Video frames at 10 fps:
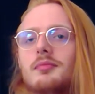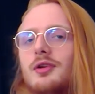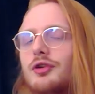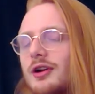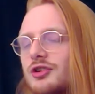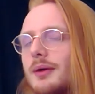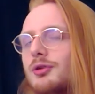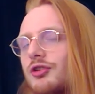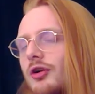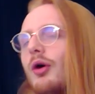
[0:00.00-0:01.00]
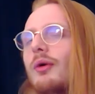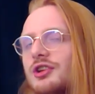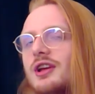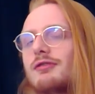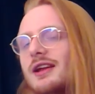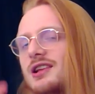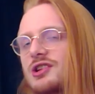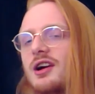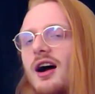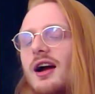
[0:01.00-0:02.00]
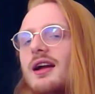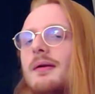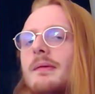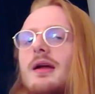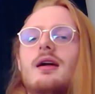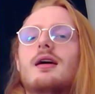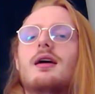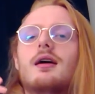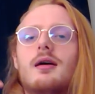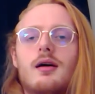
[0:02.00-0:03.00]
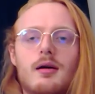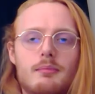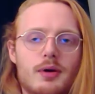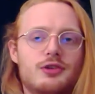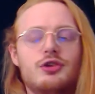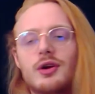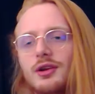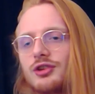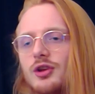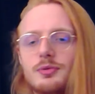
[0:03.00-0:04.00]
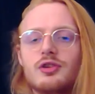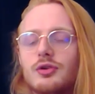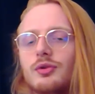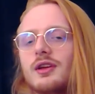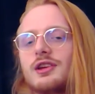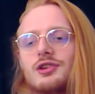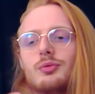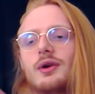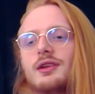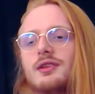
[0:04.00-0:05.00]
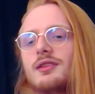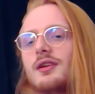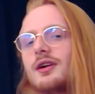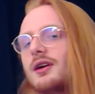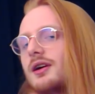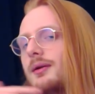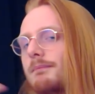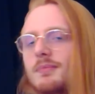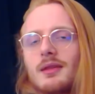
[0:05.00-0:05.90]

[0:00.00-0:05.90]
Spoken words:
The transcriptions are always given as chi, but you can substitute this with the